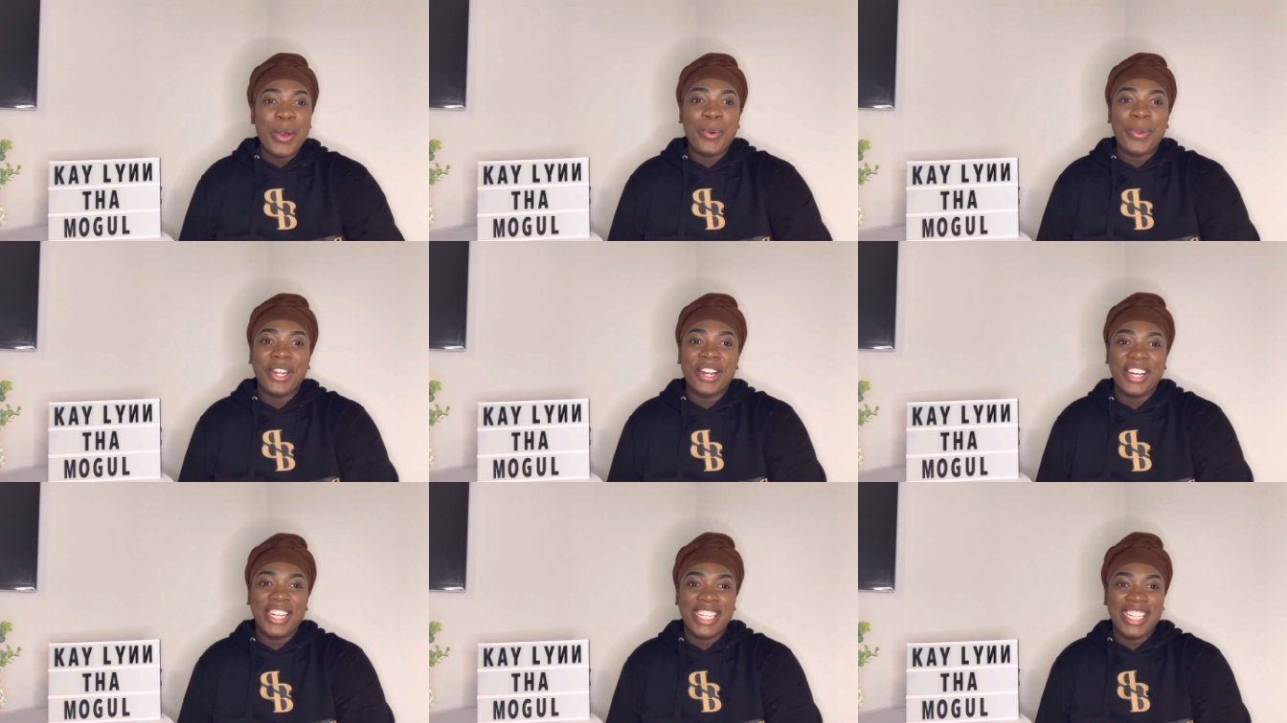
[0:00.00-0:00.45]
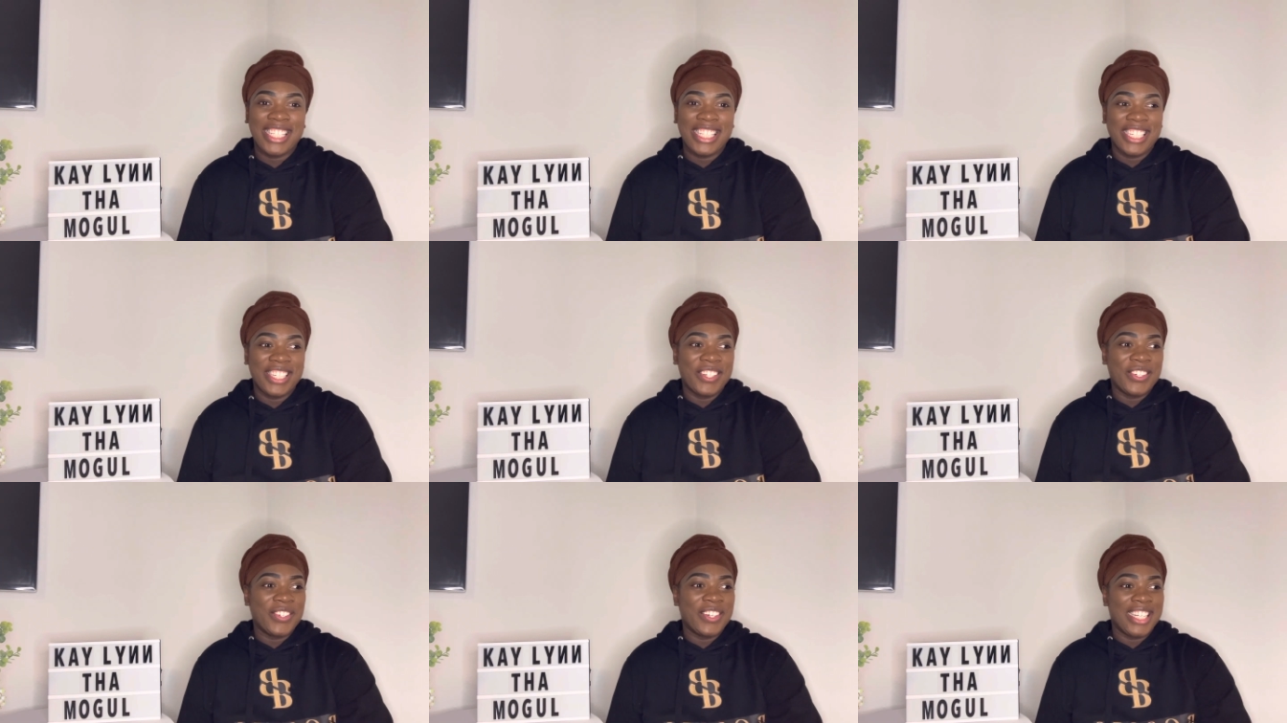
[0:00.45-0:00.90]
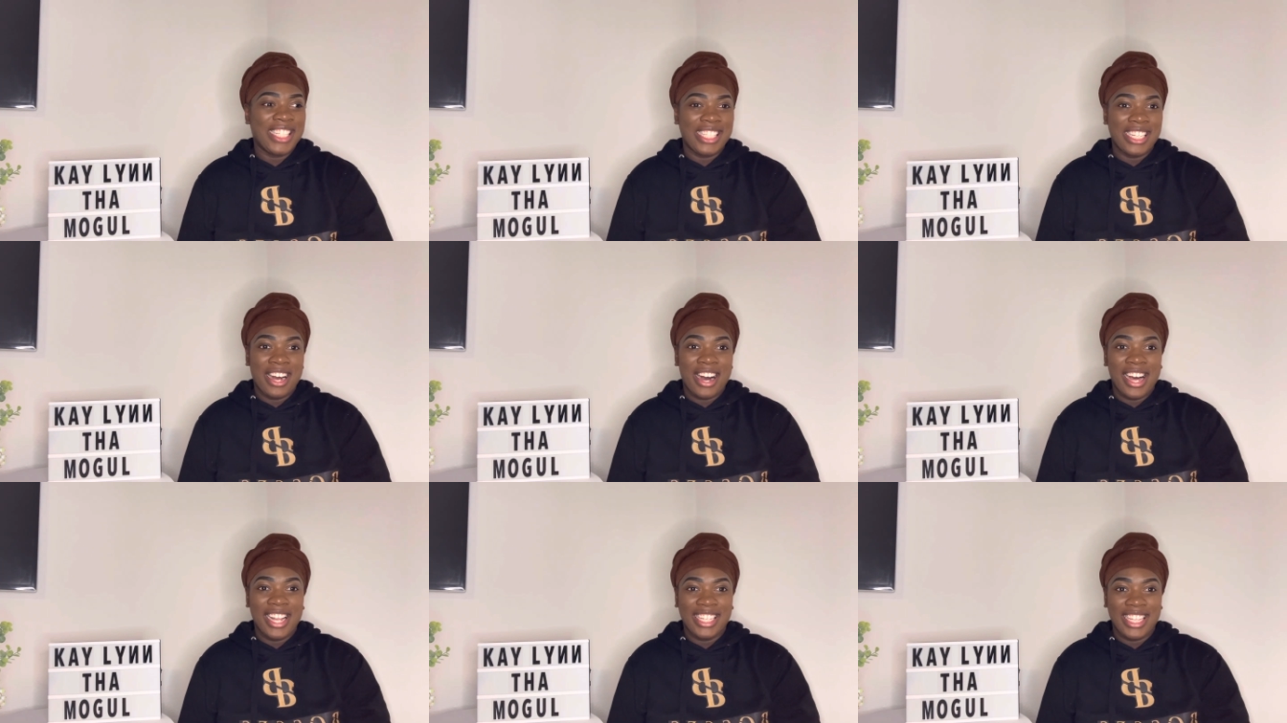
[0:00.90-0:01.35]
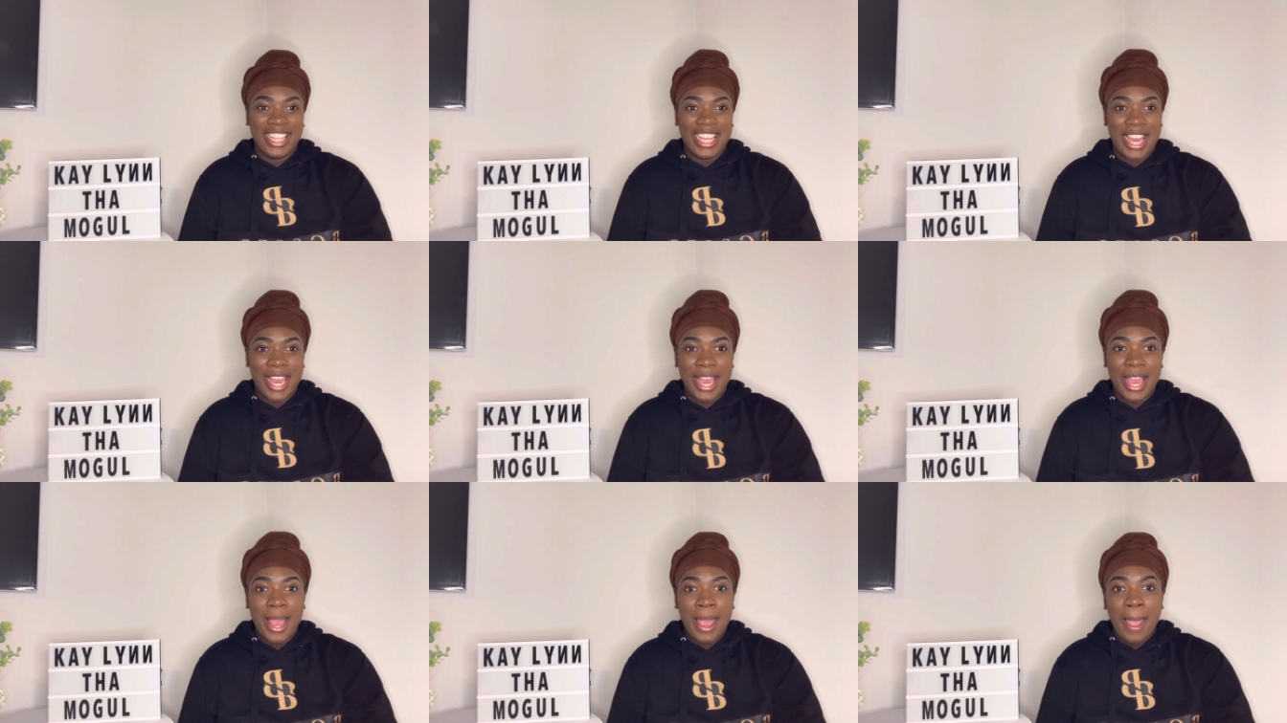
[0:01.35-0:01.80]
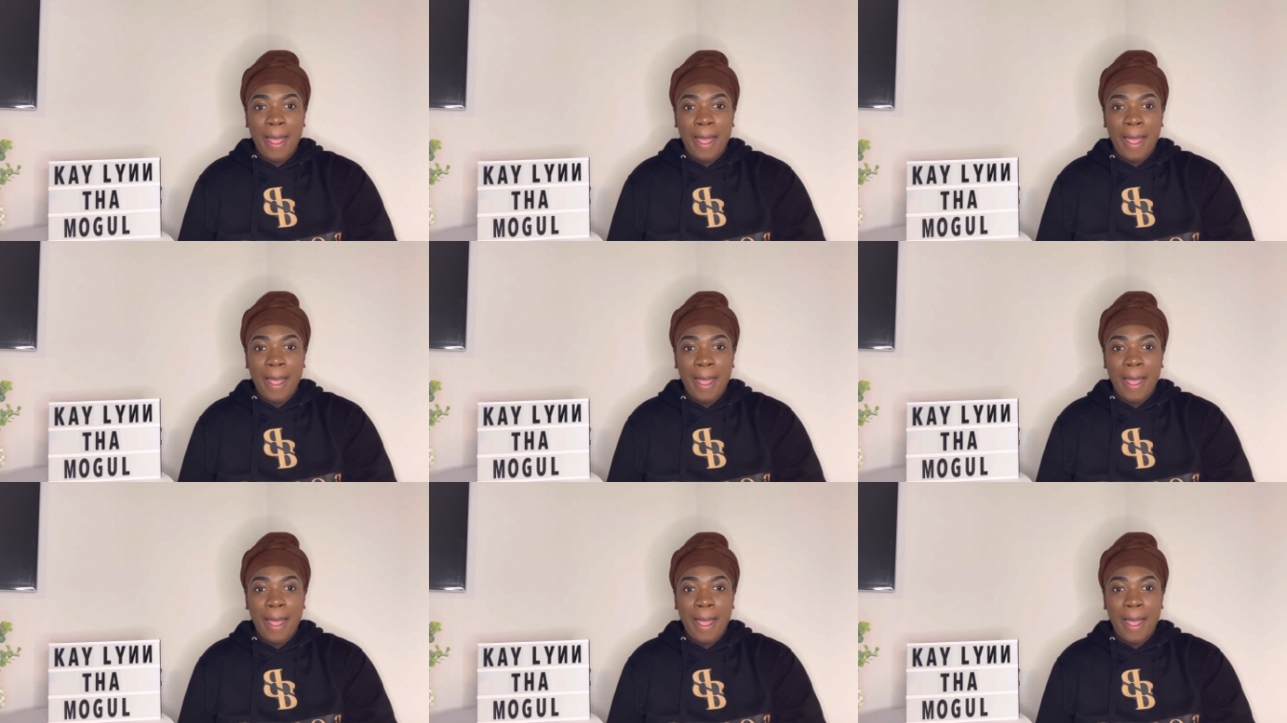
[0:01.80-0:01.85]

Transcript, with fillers: we don't need to go into all of that.